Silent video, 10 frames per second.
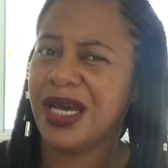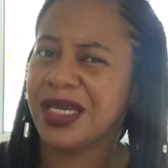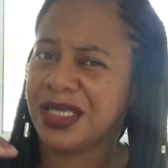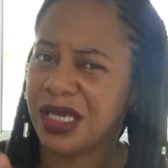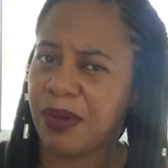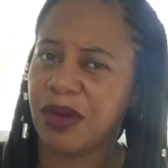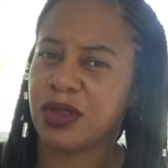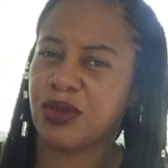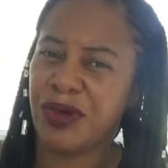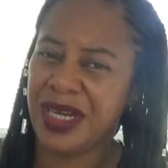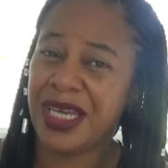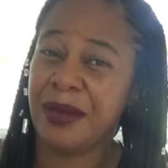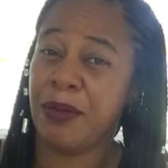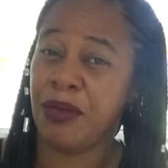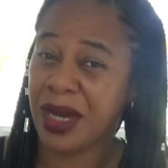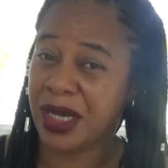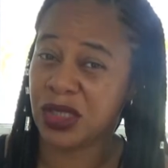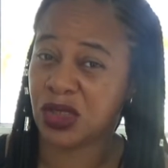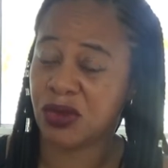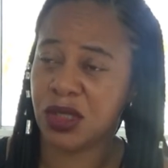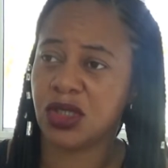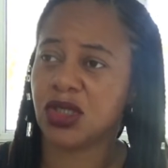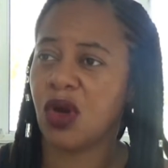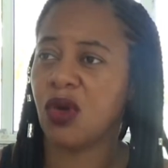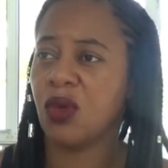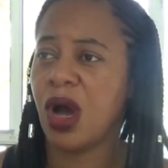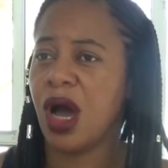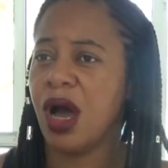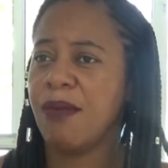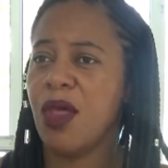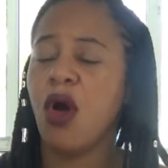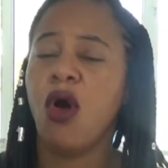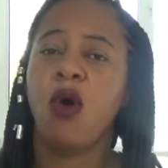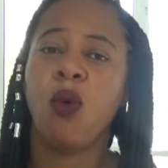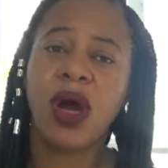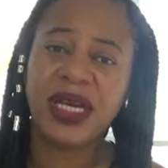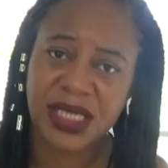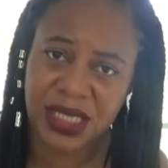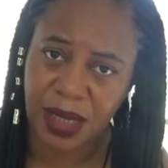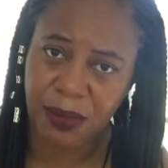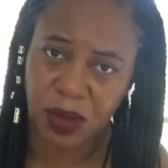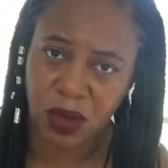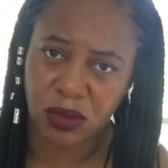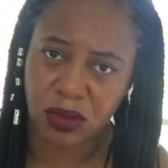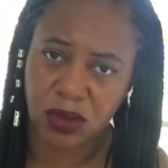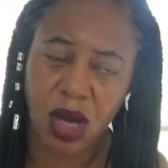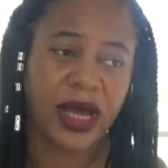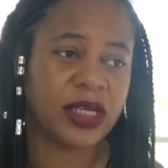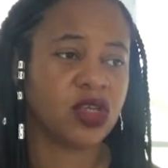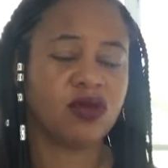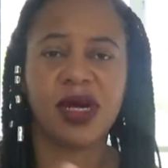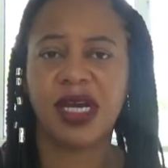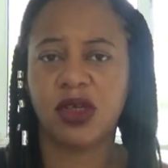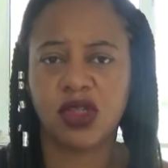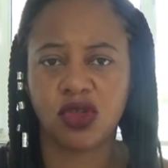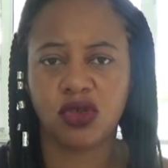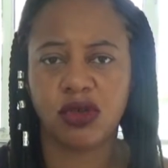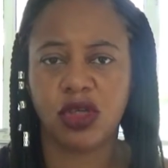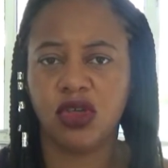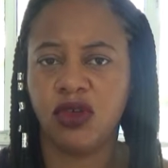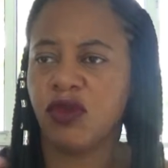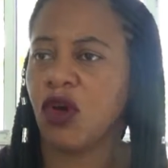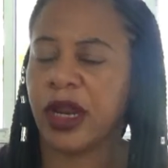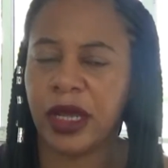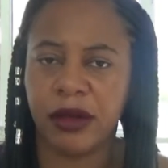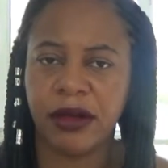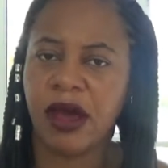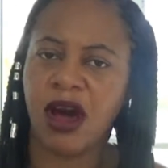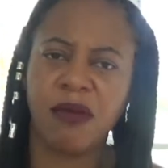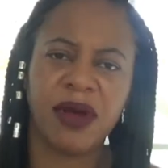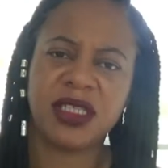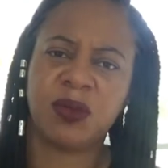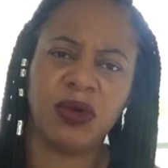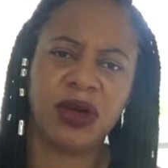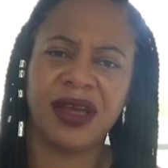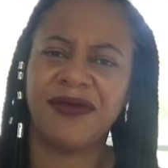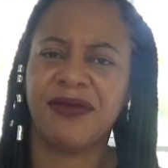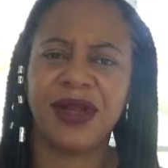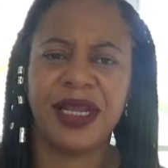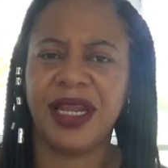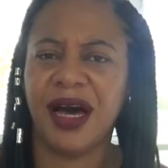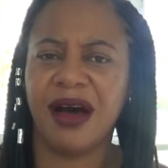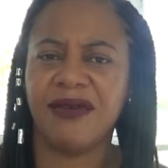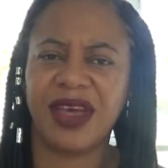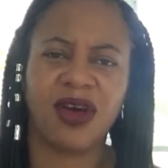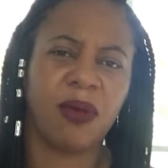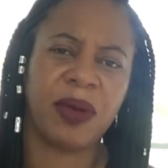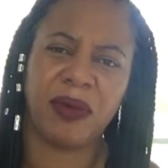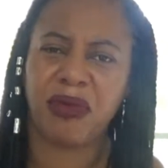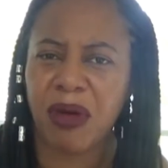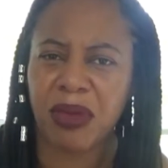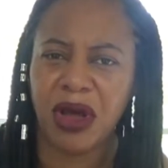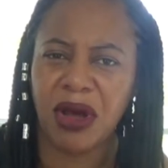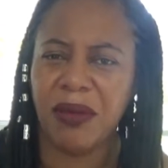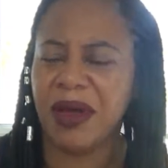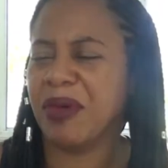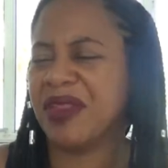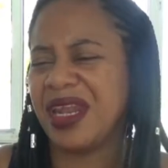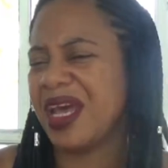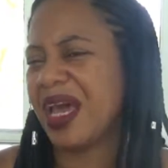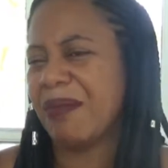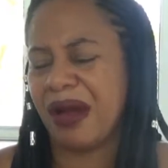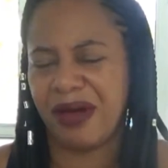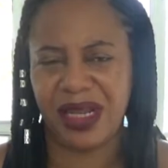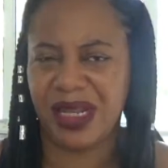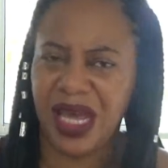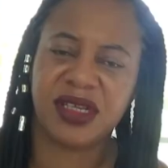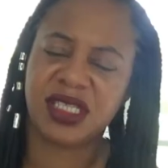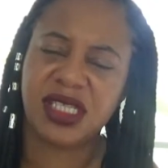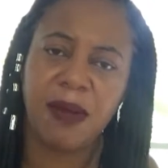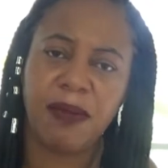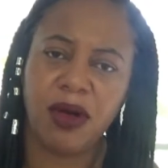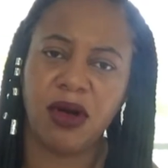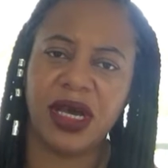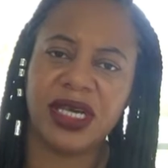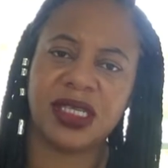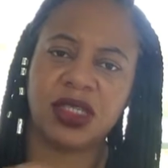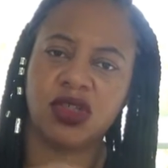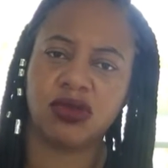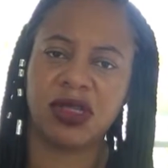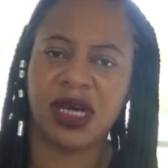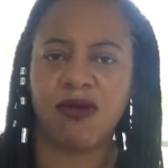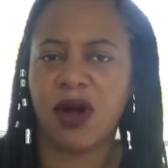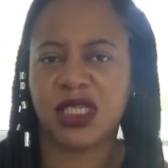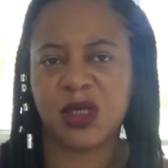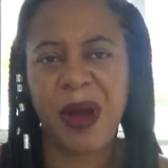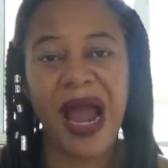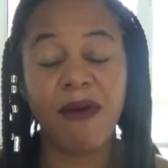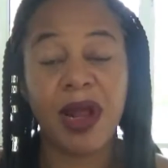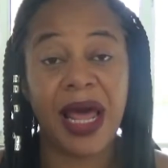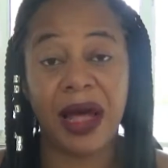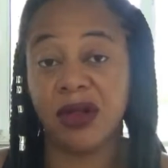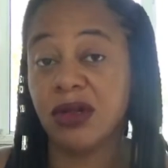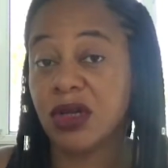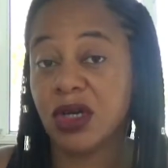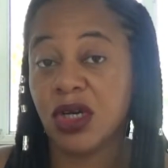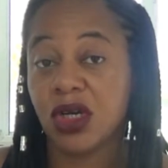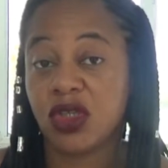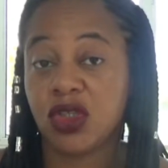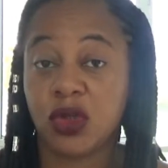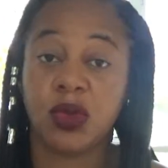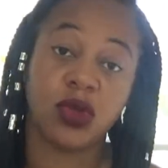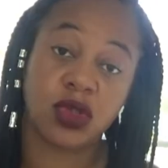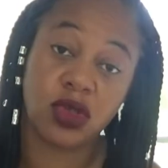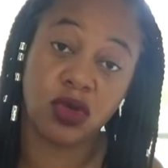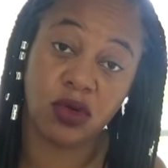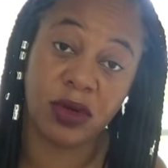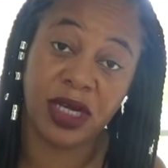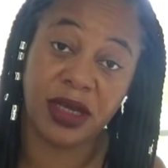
Subplots really break a story. So, what is a subplot? Okay, so you're writing your story, you've got it. Girl meets boy, they fall in love, they got a bit of problem, but then they get married in the end. The subplot is a story that runs parallel to your story.